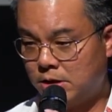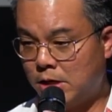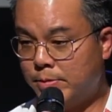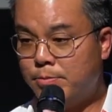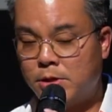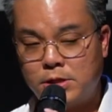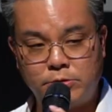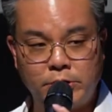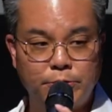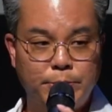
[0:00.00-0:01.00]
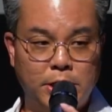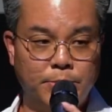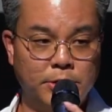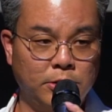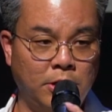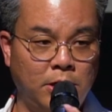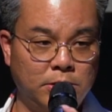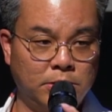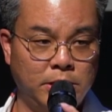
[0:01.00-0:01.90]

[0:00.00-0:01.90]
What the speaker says: I'm 8 months away from becoming a doctor